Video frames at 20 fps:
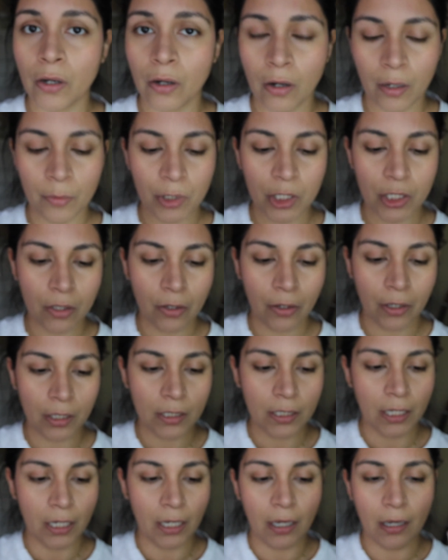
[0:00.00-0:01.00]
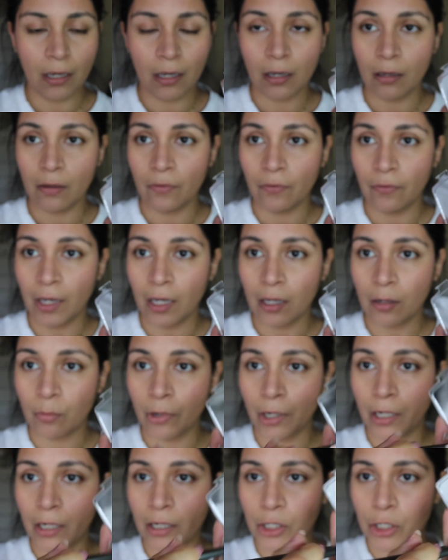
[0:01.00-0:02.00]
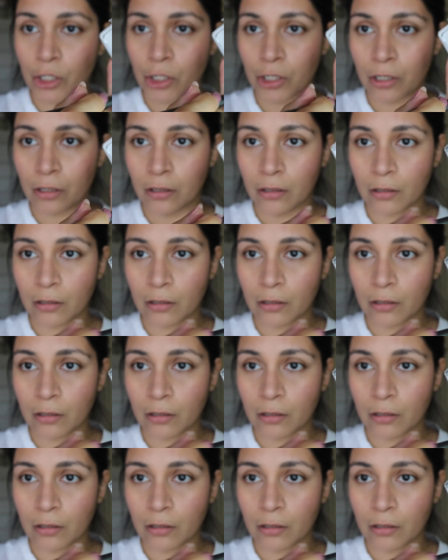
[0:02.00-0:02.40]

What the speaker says: I'm just going to take a fan brush